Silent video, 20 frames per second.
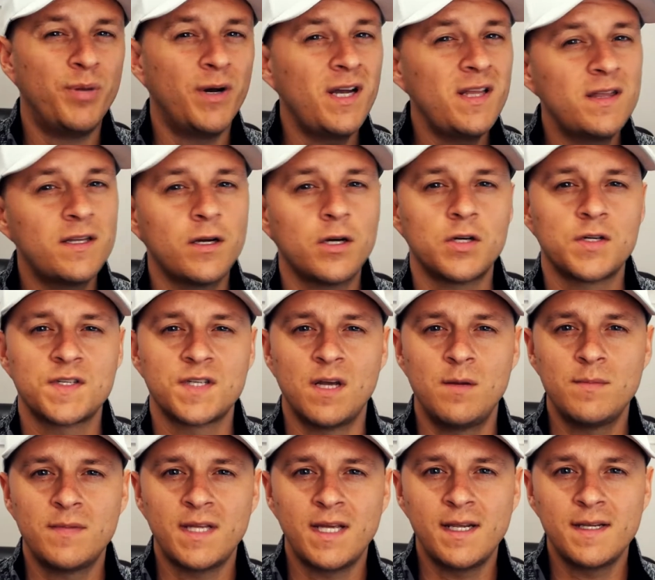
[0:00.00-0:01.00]
But there are
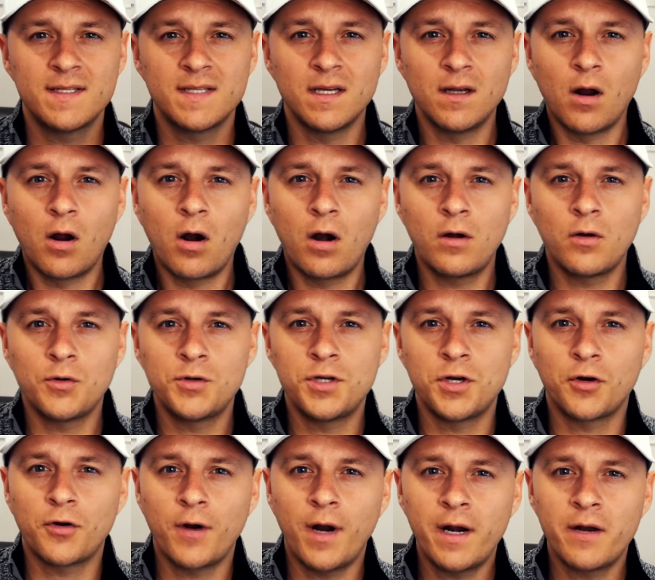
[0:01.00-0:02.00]
some things that aren't on
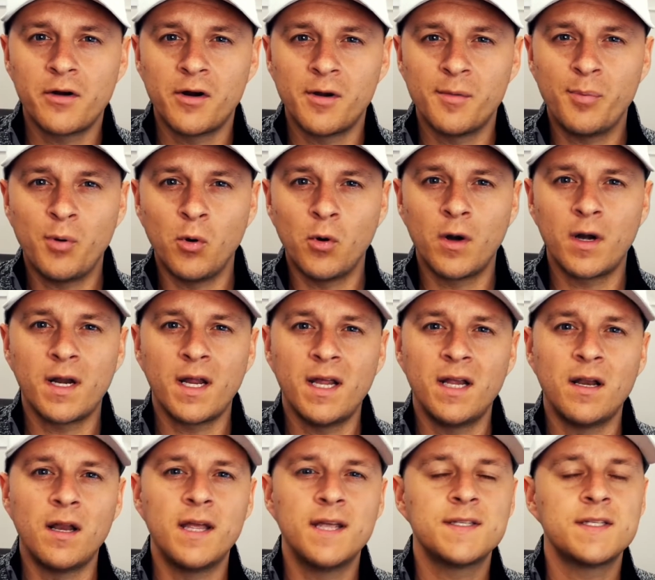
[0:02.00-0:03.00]
your credit report
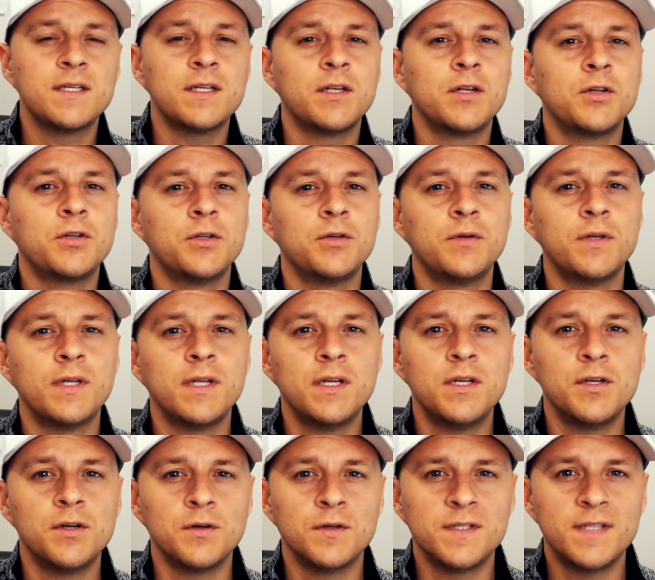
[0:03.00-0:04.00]
and isn't included
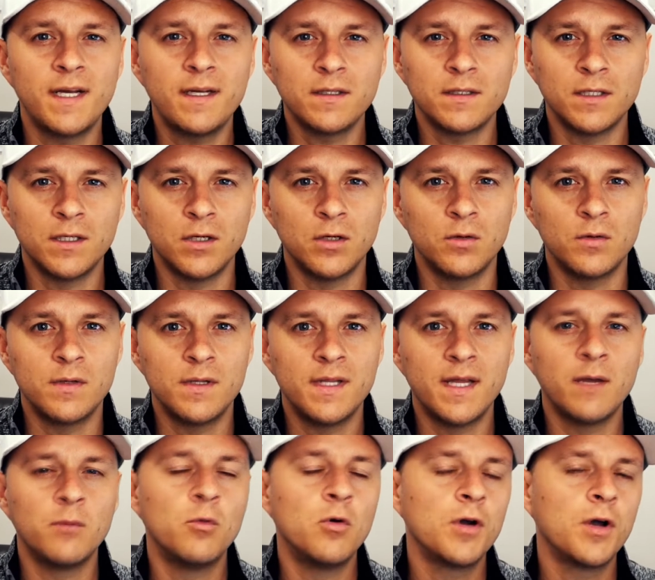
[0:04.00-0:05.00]
in your debt load
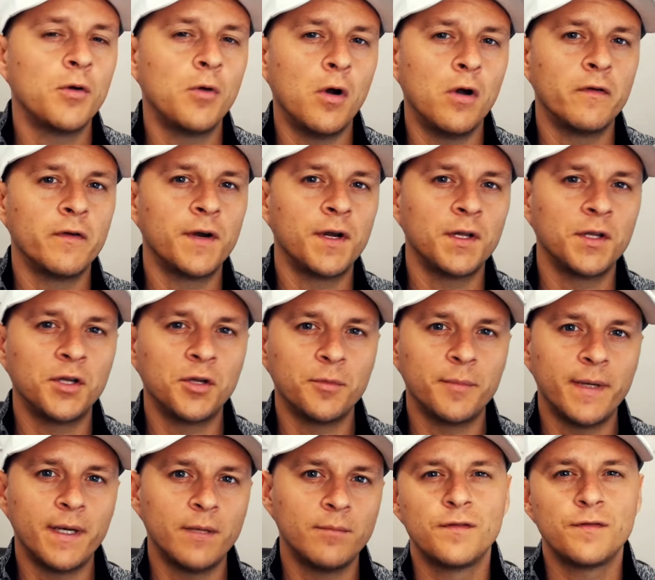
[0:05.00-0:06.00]
that we'll go over in a little
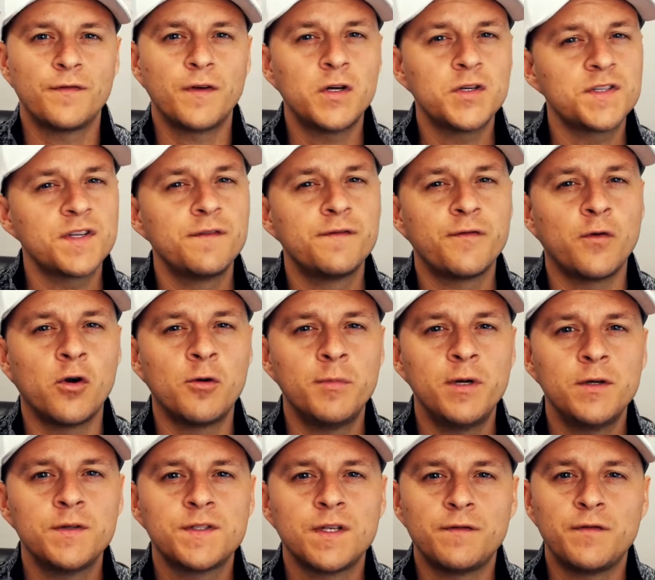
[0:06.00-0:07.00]
bit. First and
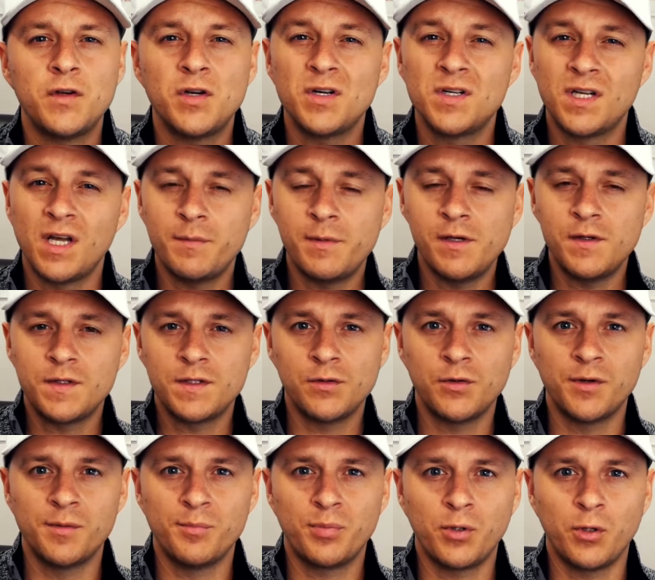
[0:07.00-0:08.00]
foremost, if you're a
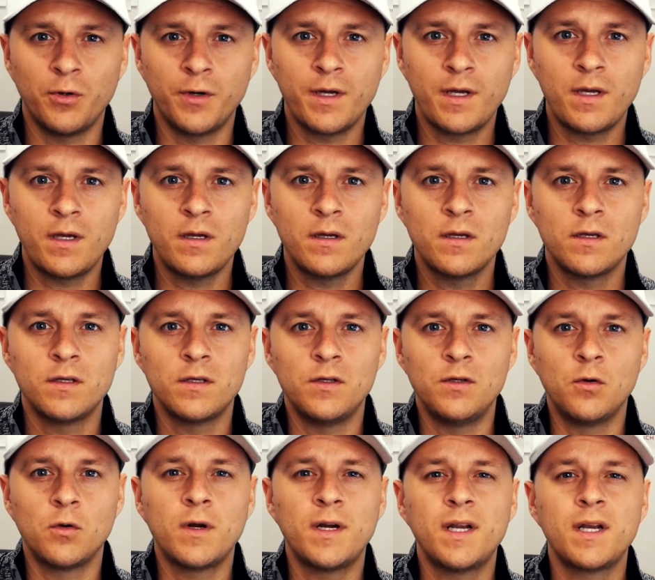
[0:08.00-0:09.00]
W-2 employee,
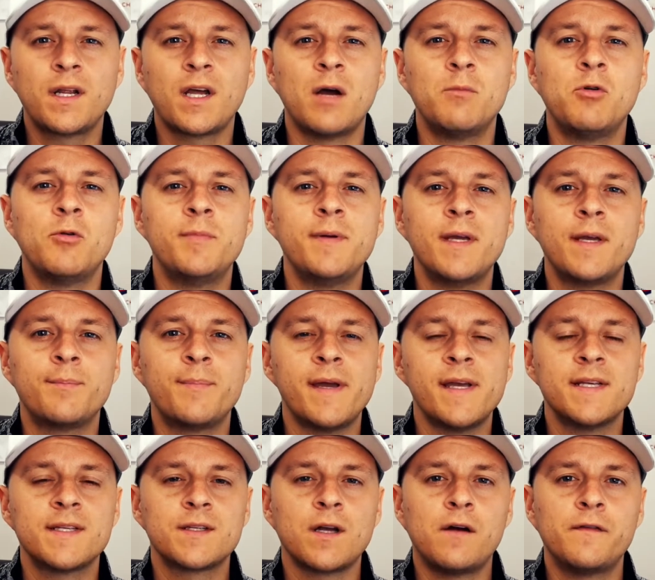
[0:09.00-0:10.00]
your income will be
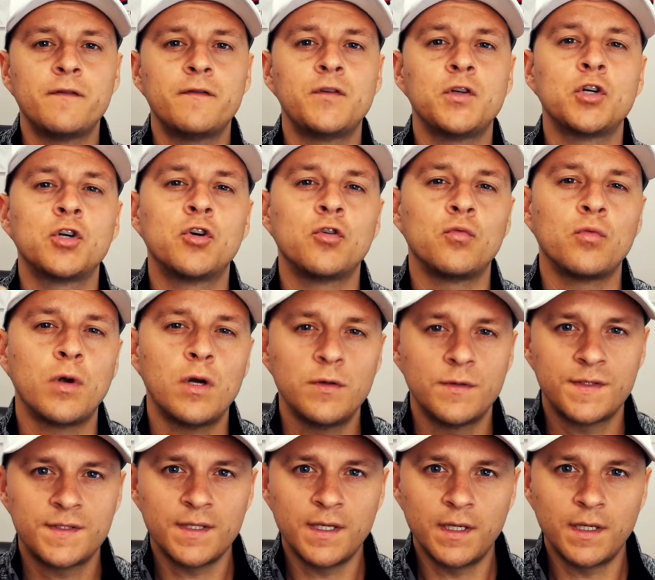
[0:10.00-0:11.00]
based off of your
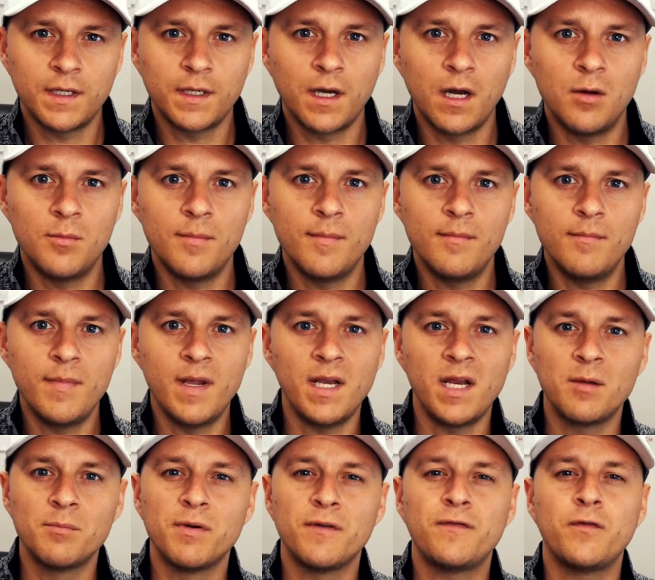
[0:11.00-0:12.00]
gross income,
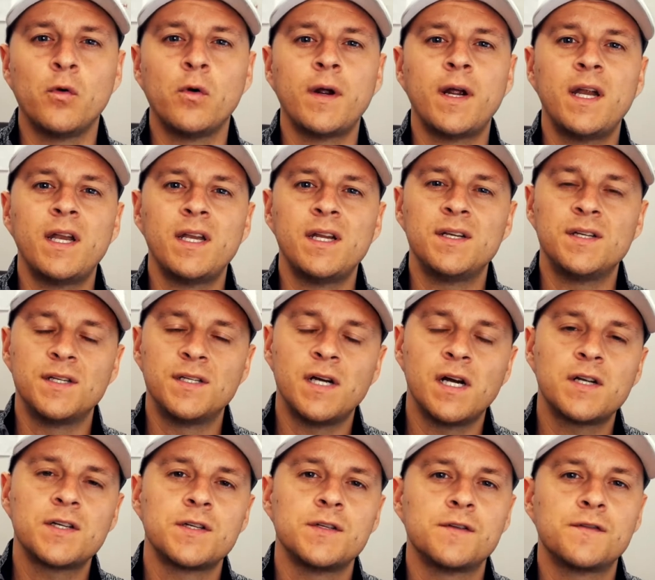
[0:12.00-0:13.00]
meaning before any
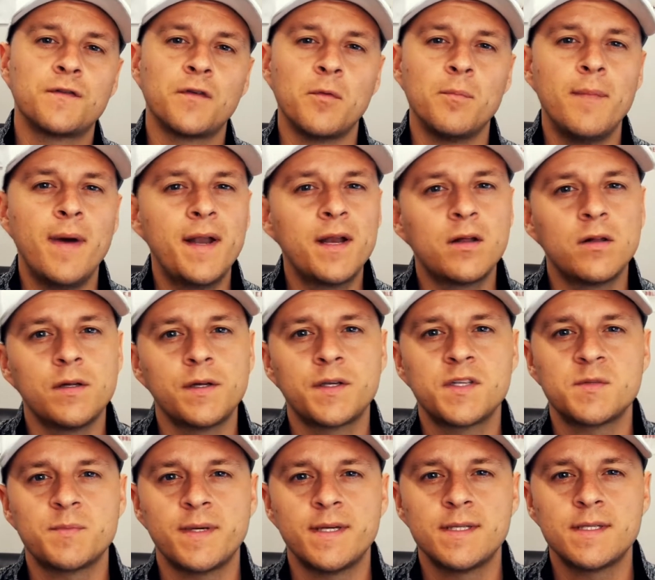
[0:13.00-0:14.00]
deductions for medical
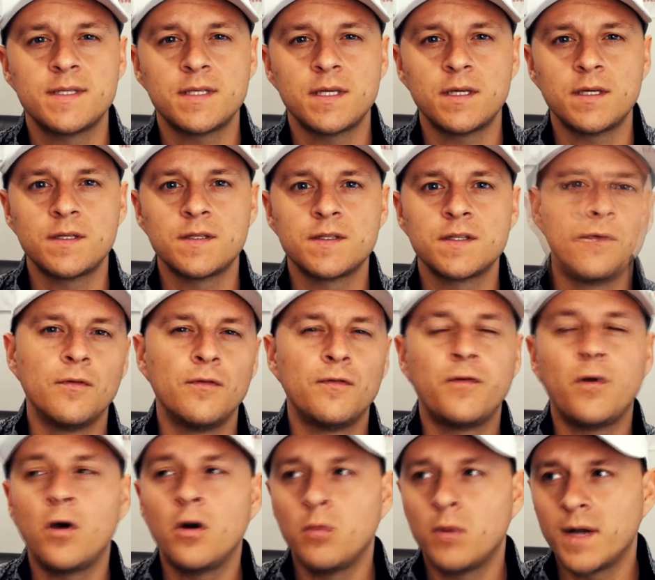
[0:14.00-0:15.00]
expenses,
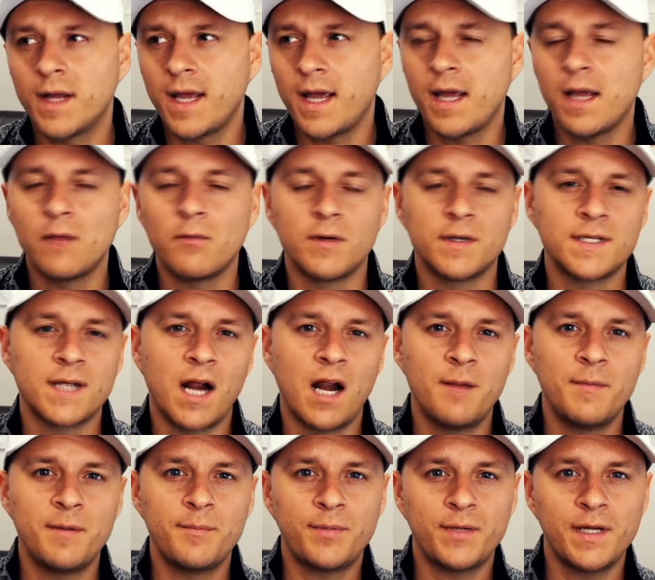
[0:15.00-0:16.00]
401k
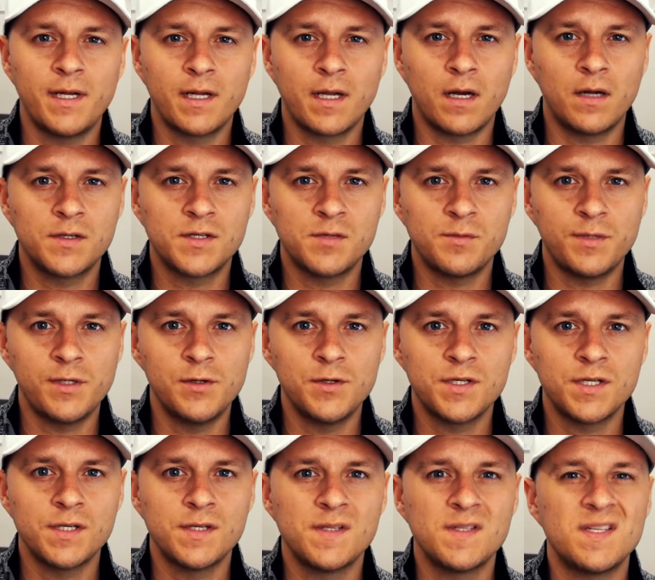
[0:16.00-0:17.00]
retirement plan
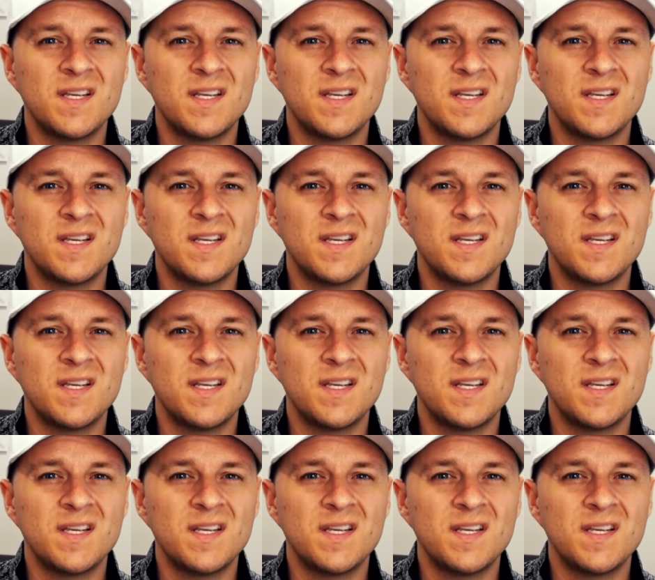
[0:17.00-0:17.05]
contributions,